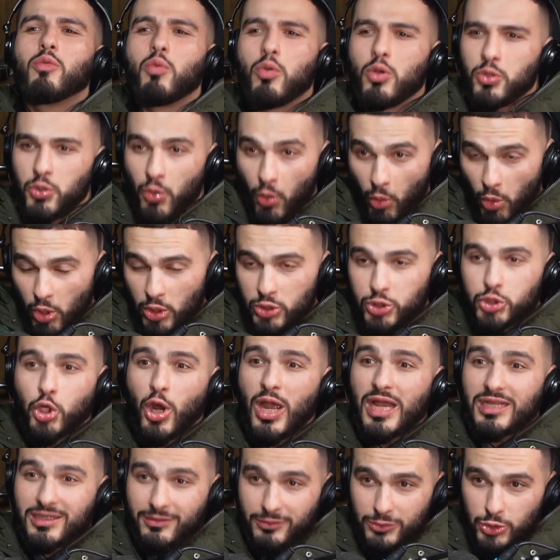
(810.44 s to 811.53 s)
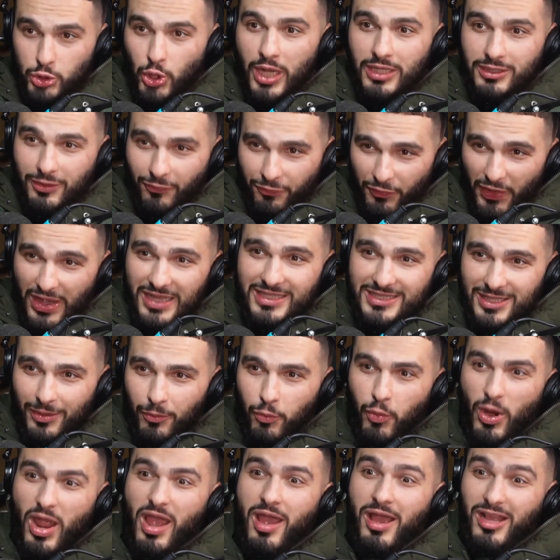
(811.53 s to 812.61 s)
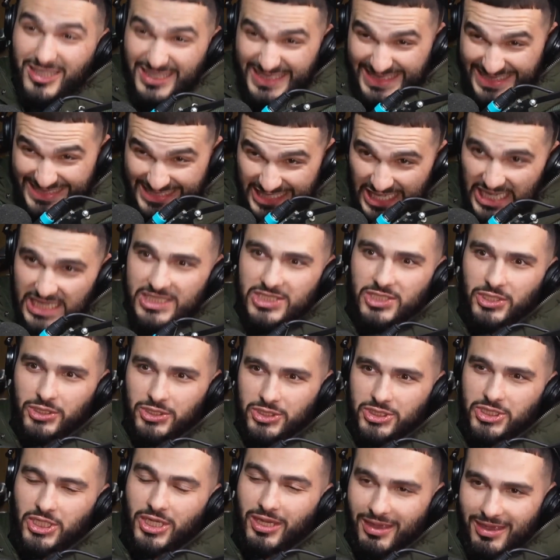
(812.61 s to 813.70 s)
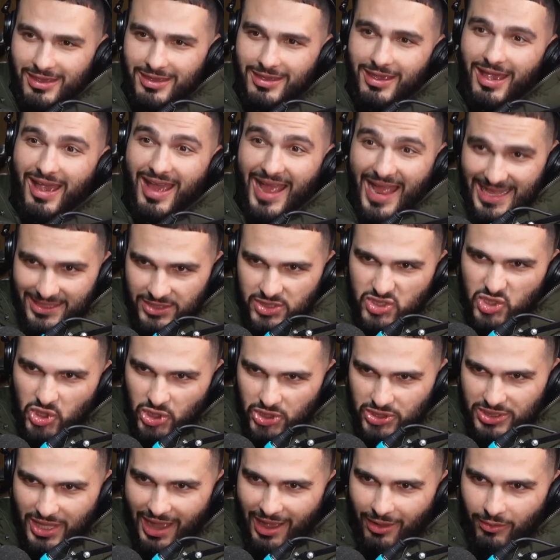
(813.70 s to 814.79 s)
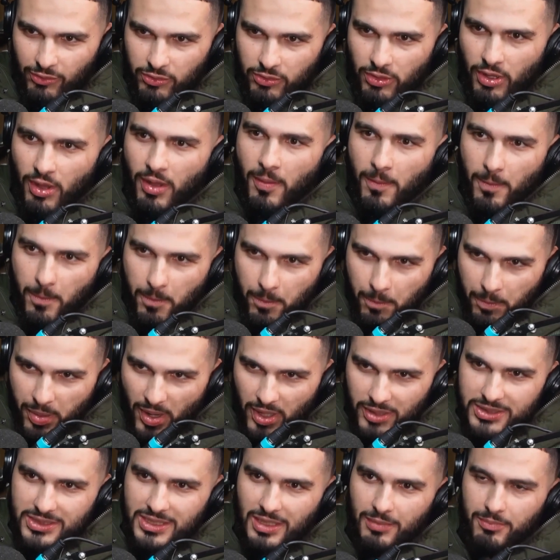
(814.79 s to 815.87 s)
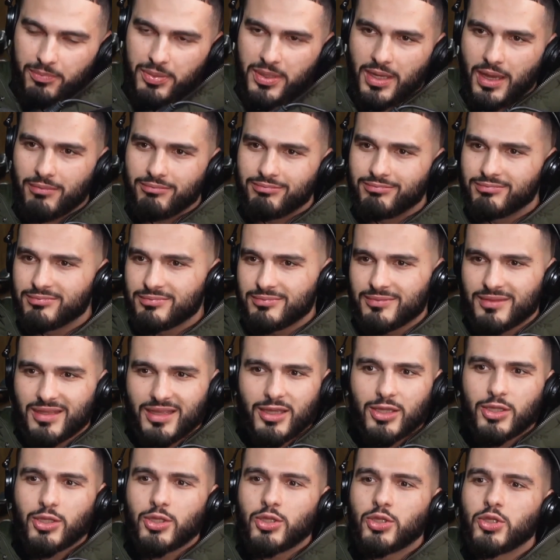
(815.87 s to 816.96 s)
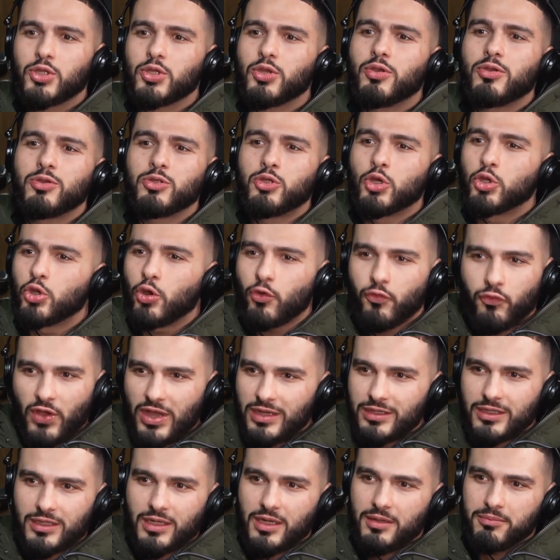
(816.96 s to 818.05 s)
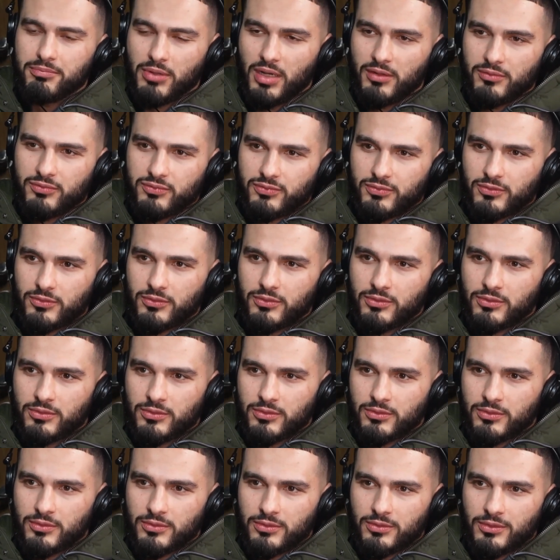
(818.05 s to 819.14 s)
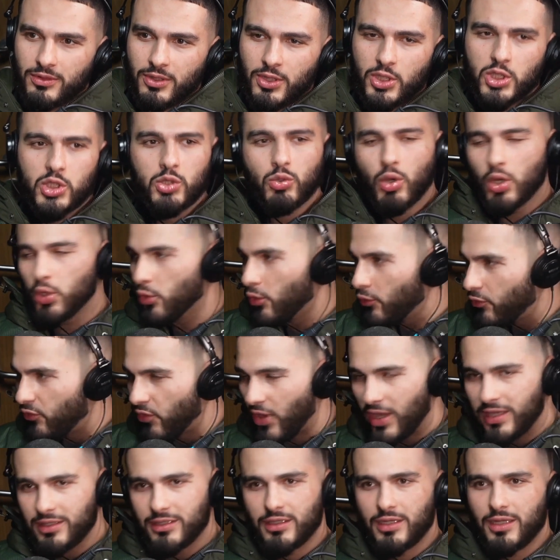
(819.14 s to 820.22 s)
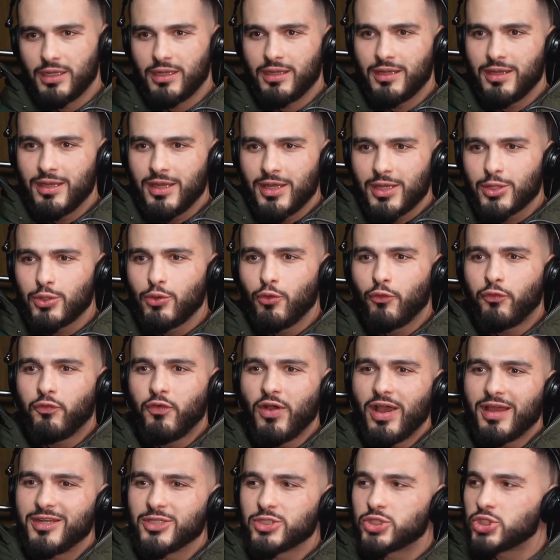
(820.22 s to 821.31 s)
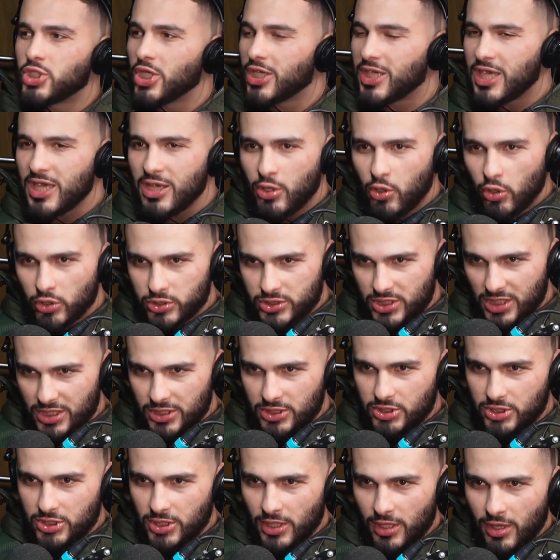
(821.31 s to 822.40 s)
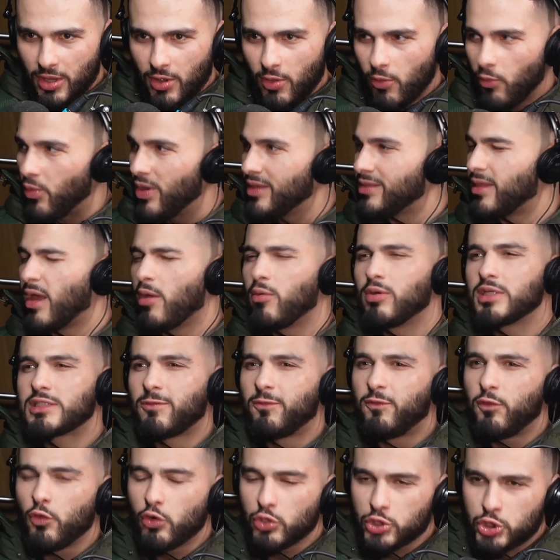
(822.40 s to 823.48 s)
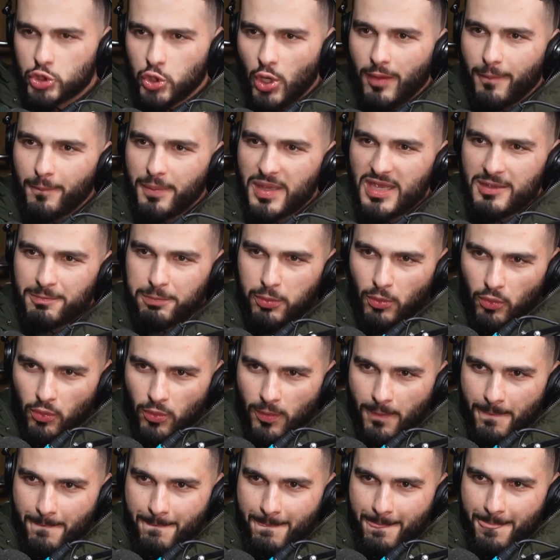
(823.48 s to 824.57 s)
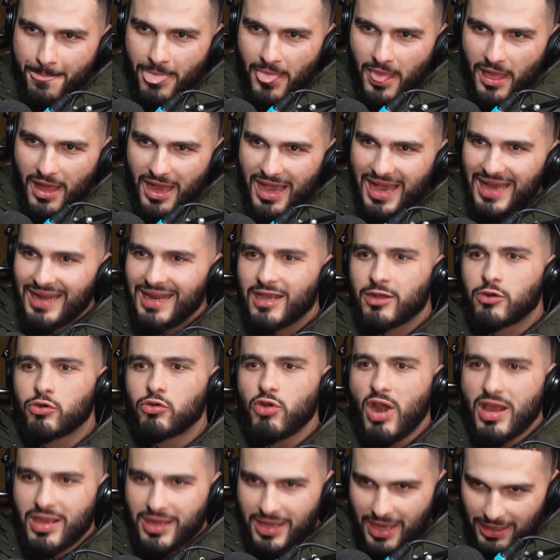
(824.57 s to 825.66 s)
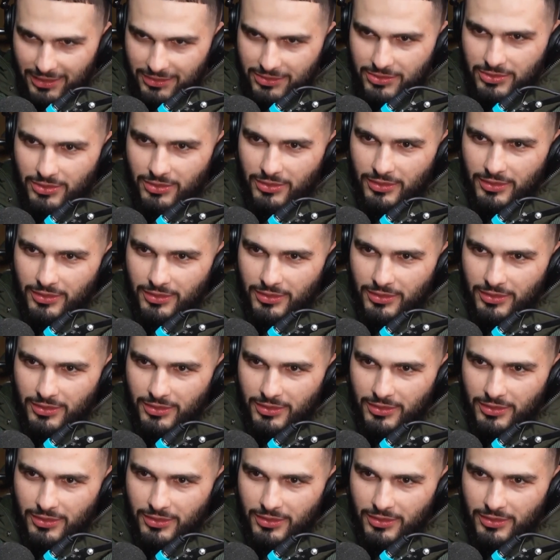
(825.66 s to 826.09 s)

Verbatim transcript: You try try to find somewhere decent to eat and sit down past ten p m You're not finding it, bruv. You are not finding it. You'll find a chicken cottage where there is four drunk people and a crackhead